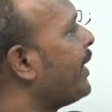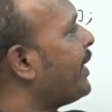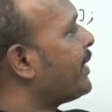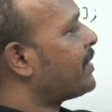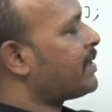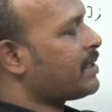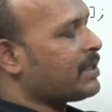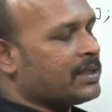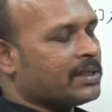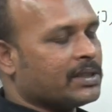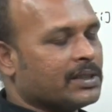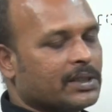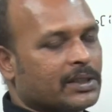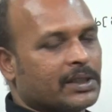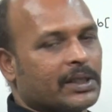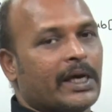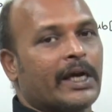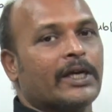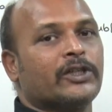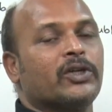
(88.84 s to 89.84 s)
s.
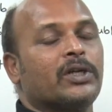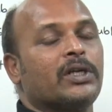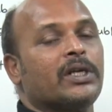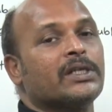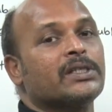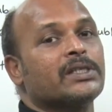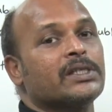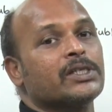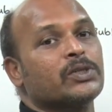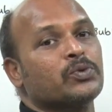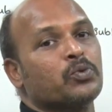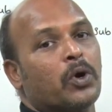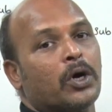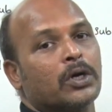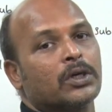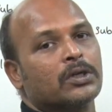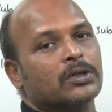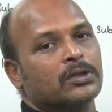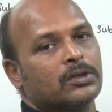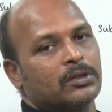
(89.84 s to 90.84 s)
Actually s is
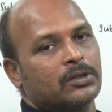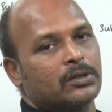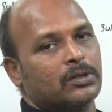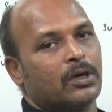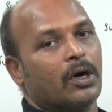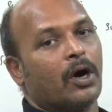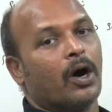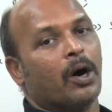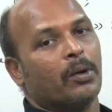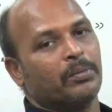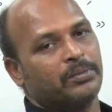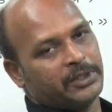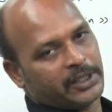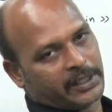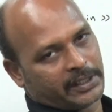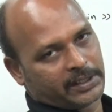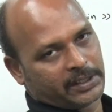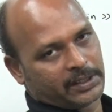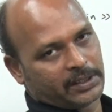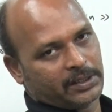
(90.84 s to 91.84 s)
what?
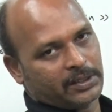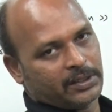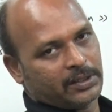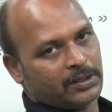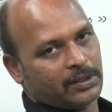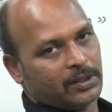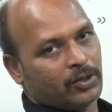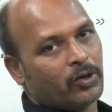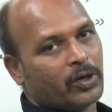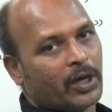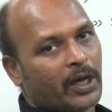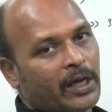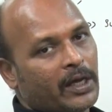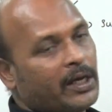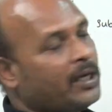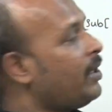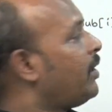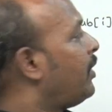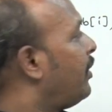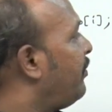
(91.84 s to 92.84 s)
Object. Okay,
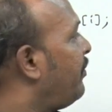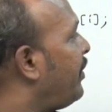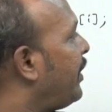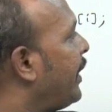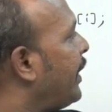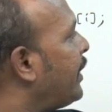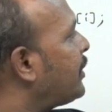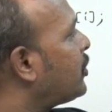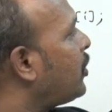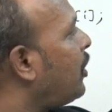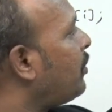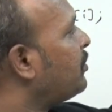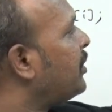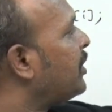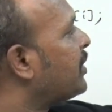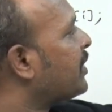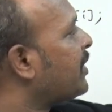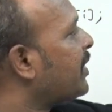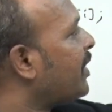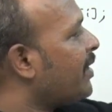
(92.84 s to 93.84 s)
when s
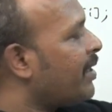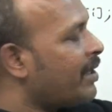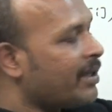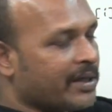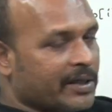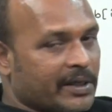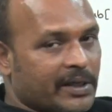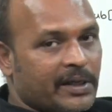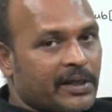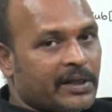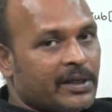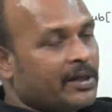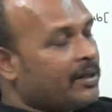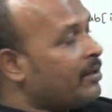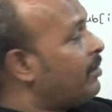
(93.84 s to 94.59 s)
object created,